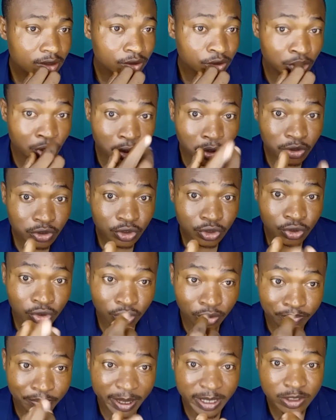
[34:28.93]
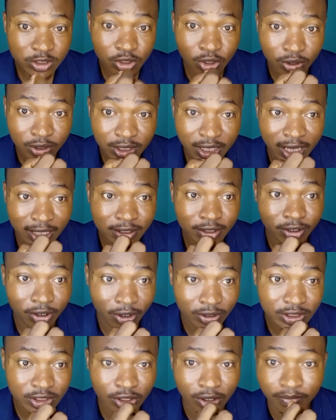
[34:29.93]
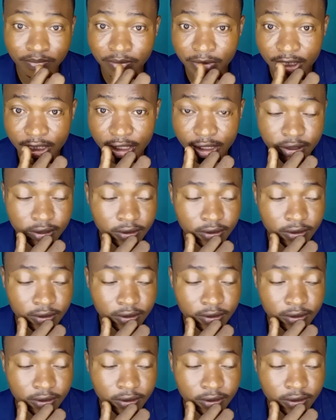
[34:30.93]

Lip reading: those who bestowed their trust on me.